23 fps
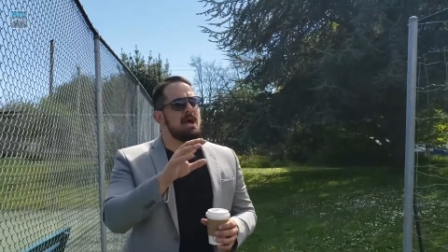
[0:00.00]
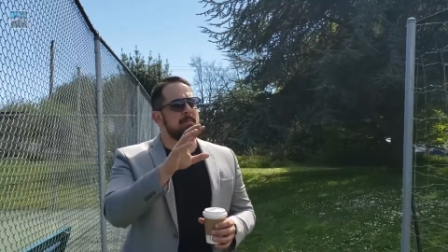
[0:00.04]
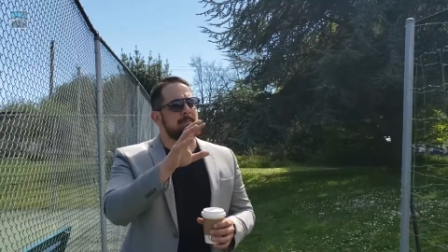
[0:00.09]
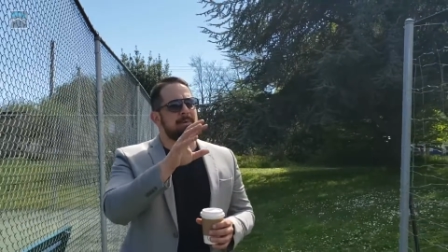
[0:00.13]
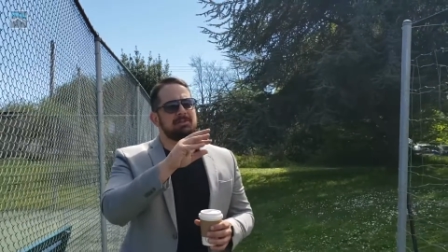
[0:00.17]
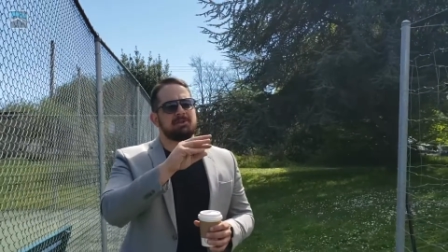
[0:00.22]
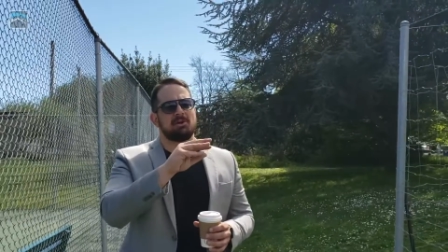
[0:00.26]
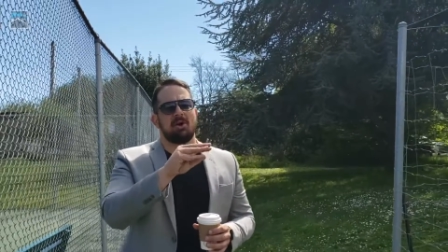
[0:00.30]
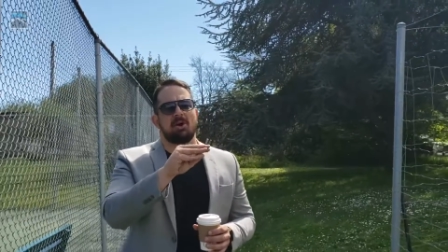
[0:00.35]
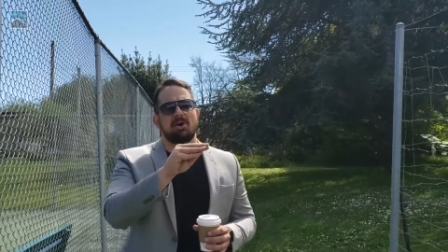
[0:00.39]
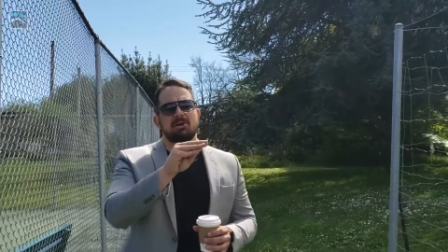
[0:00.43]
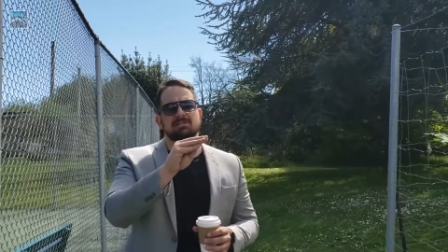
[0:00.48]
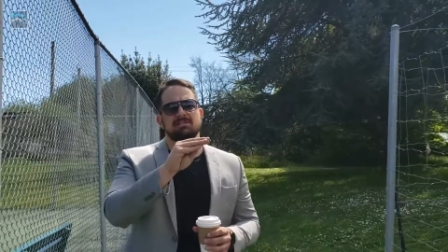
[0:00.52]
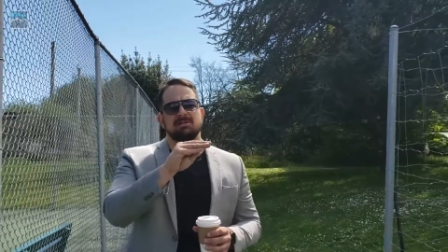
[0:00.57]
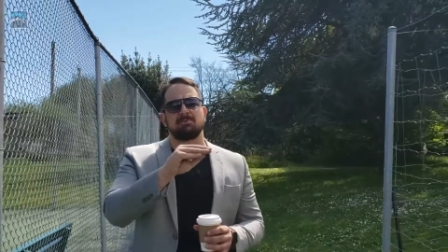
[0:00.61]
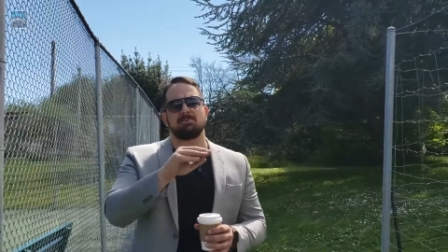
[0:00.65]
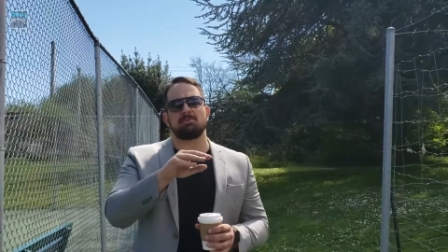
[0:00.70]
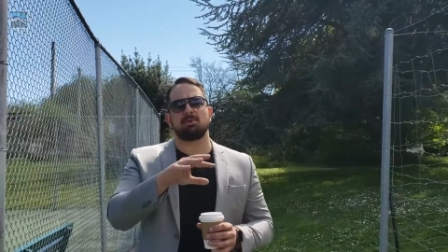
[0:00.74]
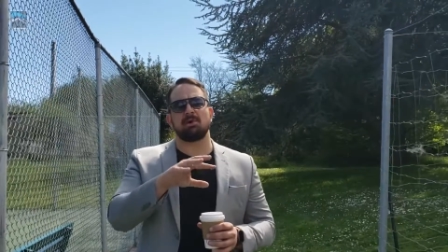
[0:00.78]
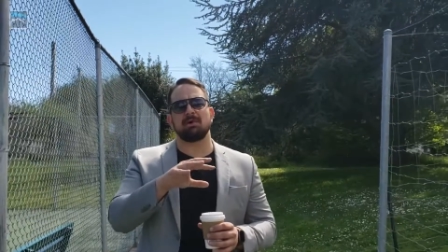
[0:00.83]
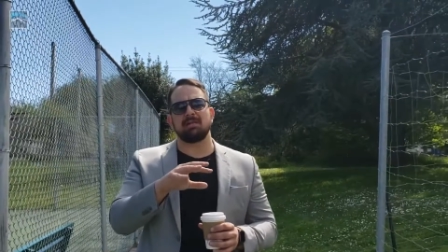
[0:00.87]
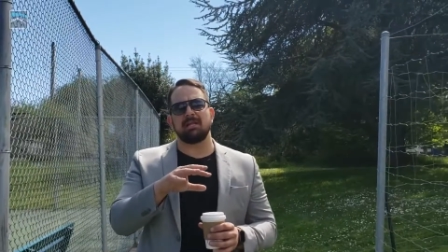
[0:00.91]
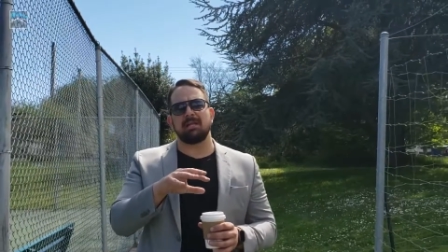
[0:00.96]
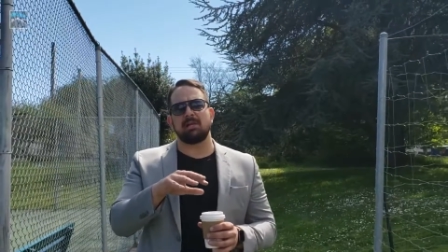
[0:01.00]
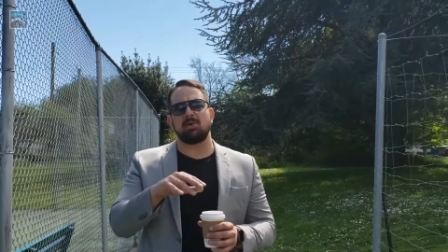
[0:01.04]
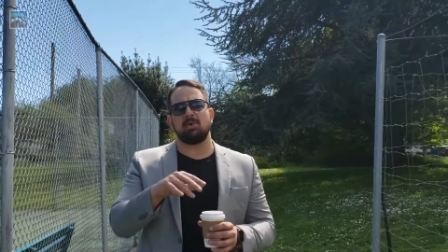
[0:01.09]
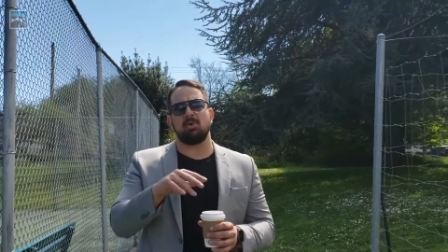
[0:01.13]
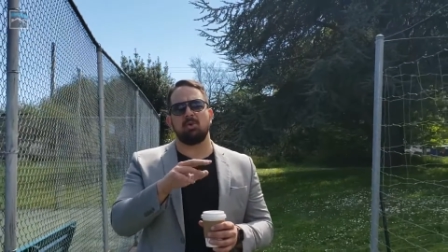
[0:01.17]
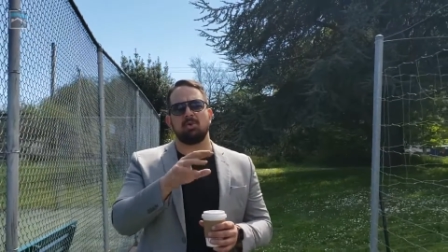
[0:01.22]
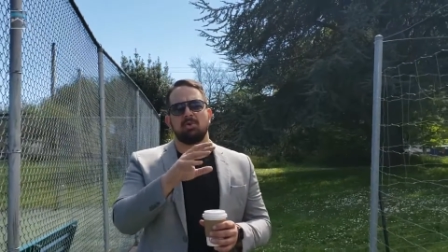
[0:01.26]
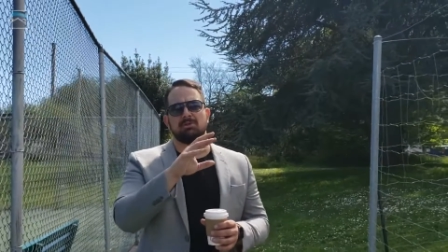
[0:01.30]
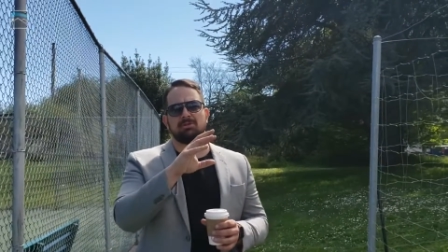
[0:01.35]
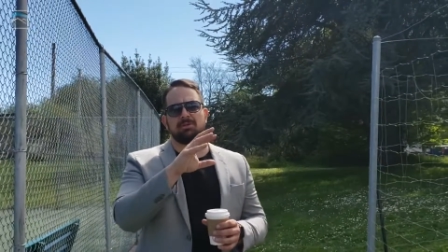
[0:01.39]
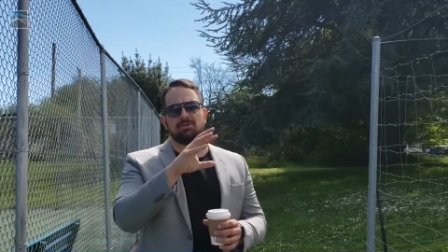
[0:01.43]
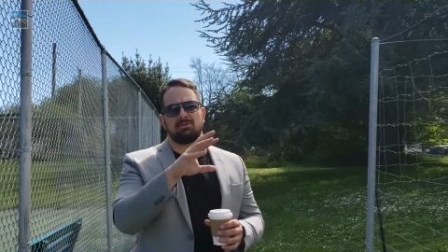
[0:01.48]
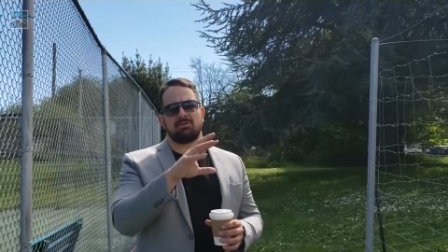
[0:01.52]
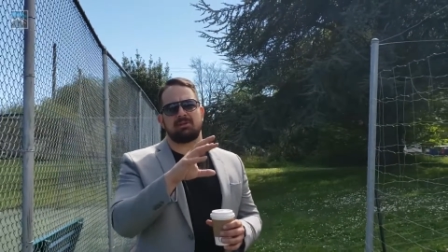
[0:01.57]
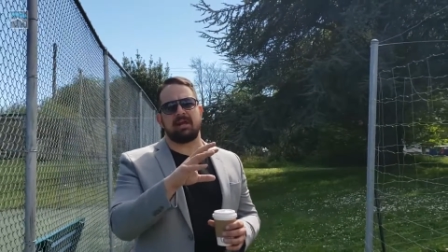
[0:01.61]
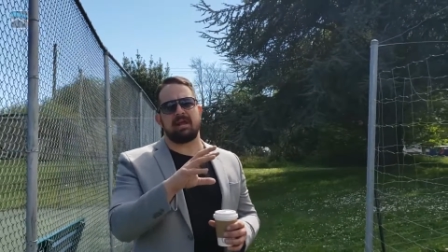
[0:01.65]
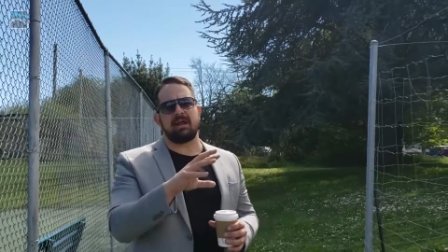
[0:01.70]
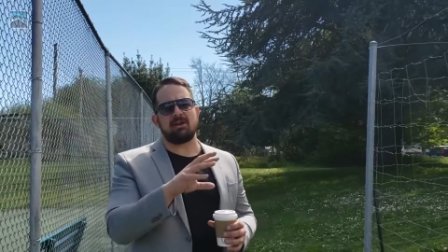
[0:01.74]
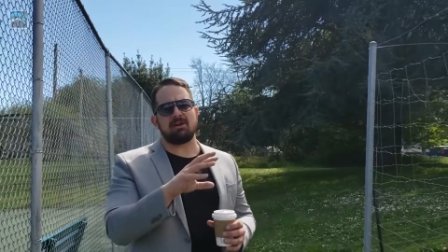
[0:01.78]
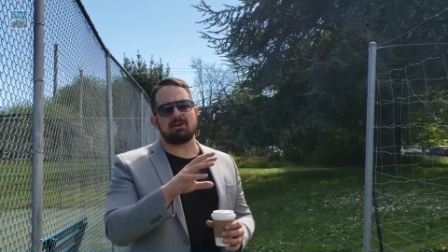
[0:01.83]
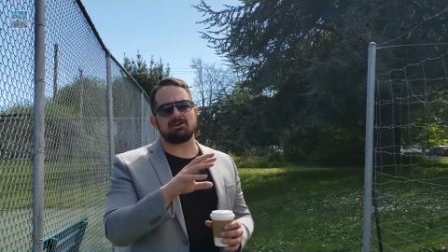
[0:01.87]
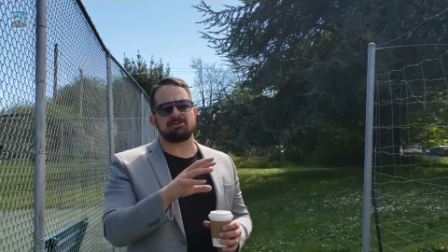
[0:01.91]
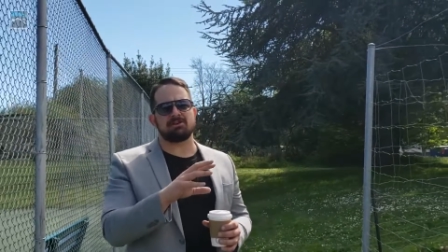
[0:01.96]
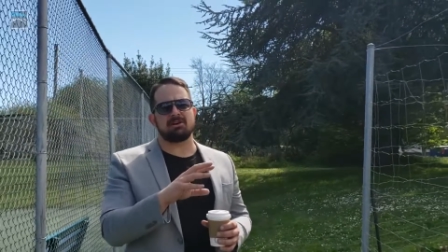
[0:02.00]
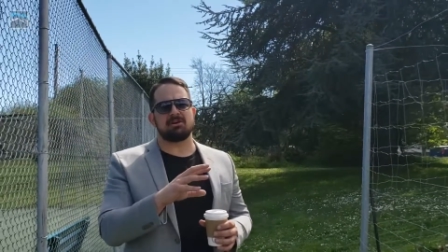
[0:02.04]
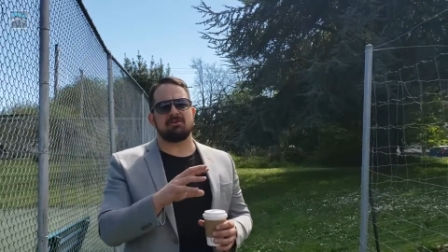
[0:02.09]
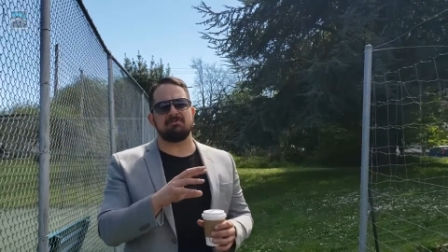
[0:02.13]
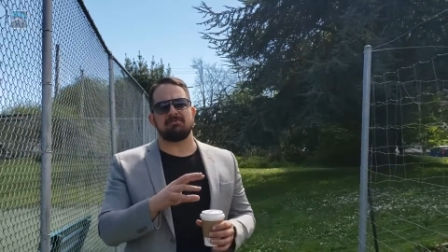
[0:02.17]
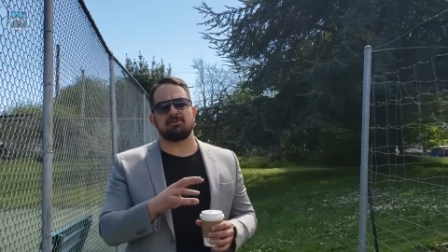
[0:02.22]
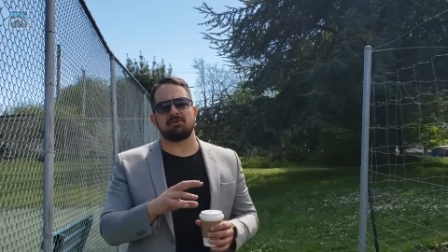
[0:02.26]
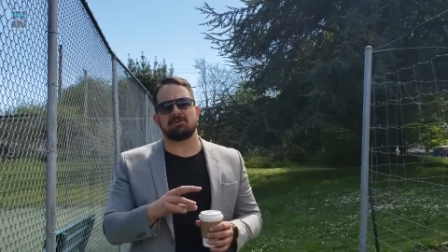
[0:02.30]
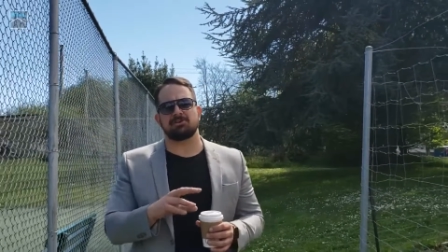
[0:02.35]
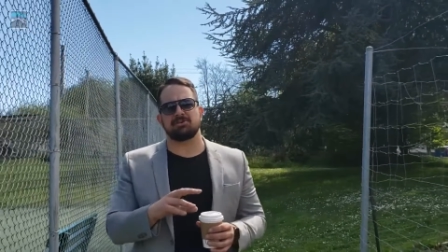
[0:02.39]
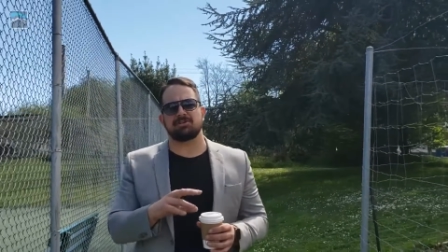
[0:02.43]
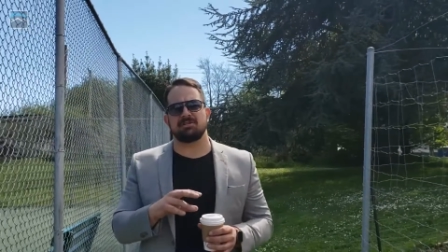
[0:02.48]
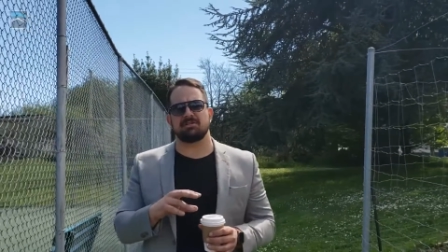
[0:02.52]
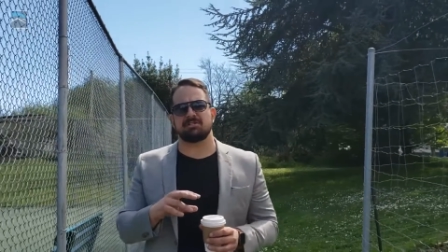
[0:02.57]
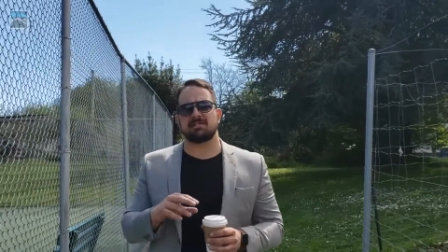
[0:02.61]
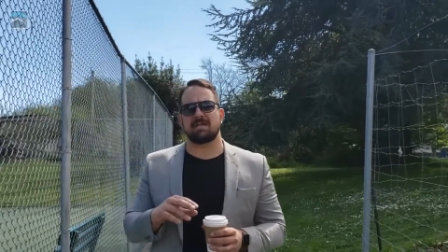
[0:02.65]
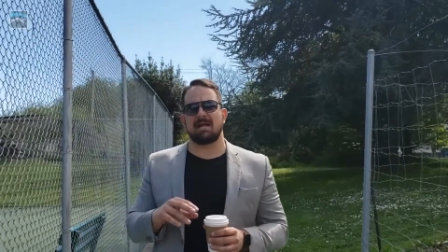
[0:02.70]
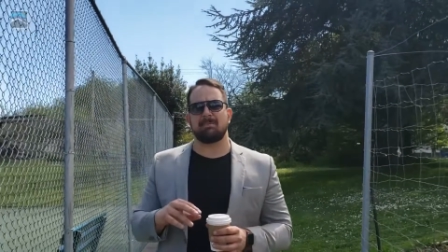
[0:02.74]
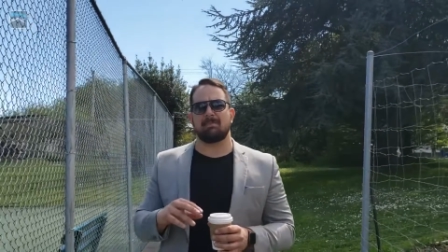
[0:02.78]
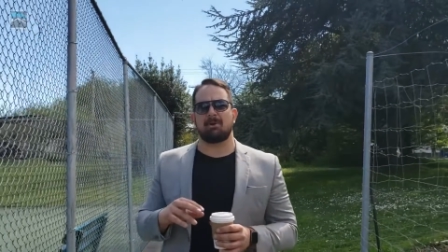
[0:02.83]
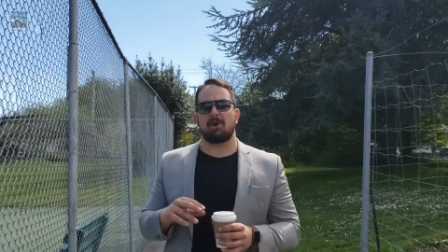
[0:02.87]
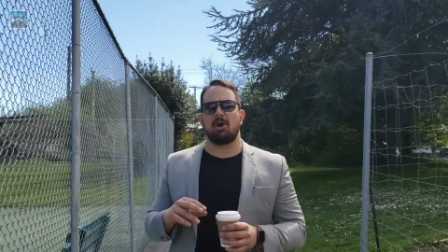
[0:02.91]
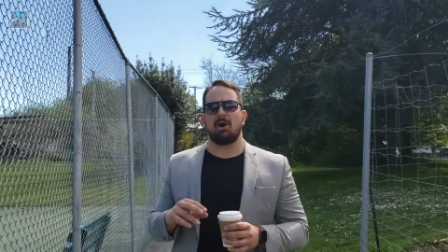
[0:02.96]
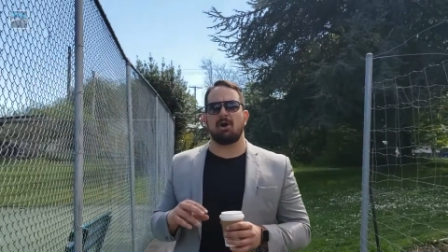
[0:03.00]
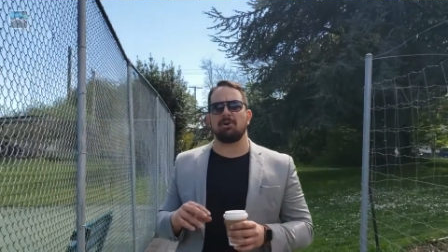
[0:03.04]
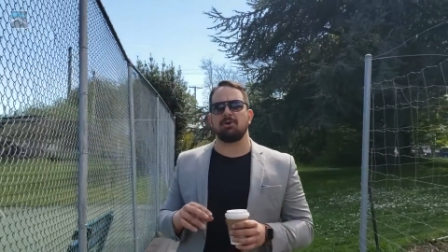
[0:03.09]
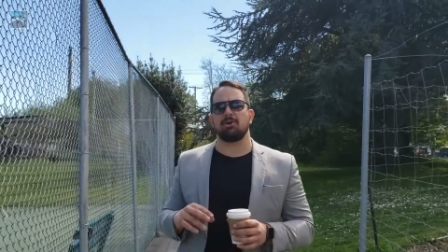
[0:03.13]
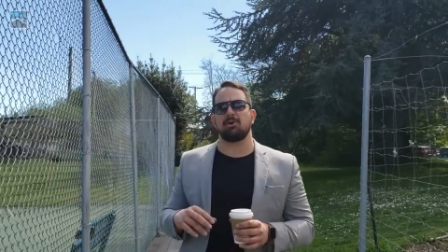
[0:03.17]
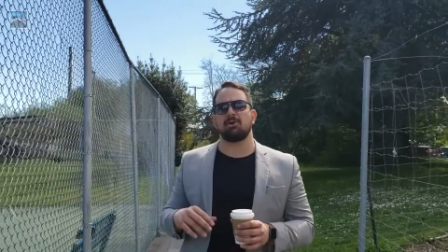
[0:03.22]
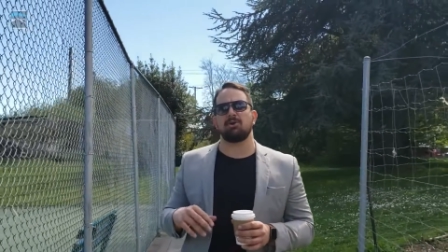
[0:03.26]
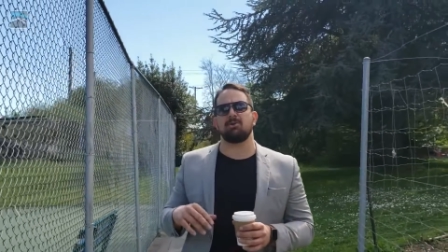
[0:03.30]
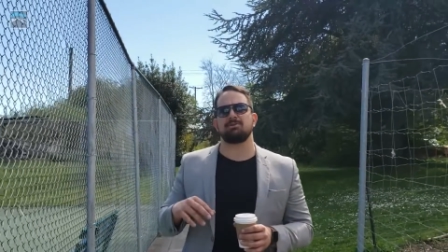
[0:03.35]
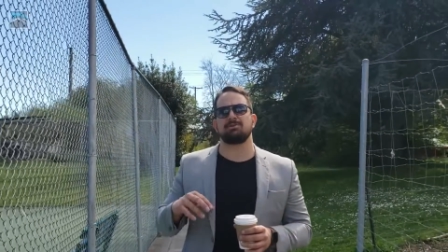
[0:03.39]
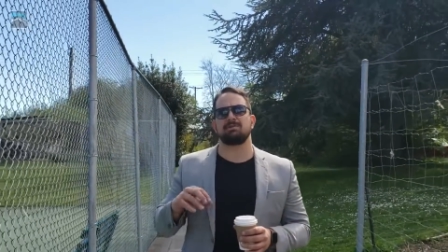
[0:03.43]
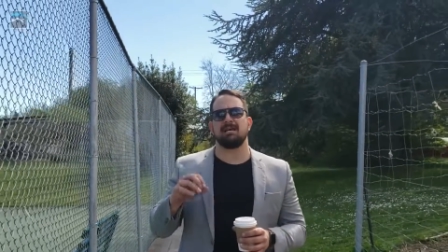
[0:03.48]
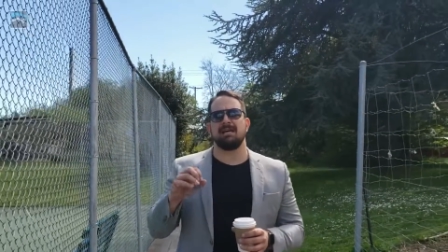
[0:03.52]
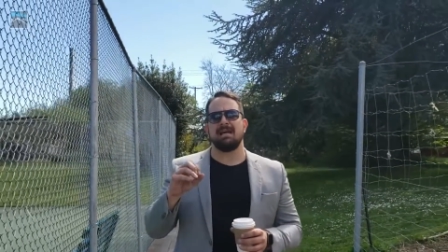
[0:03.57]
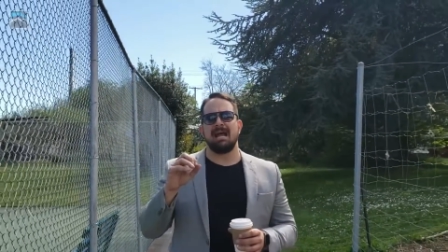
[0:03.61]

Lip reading: but there are some really cool little character conversions type condos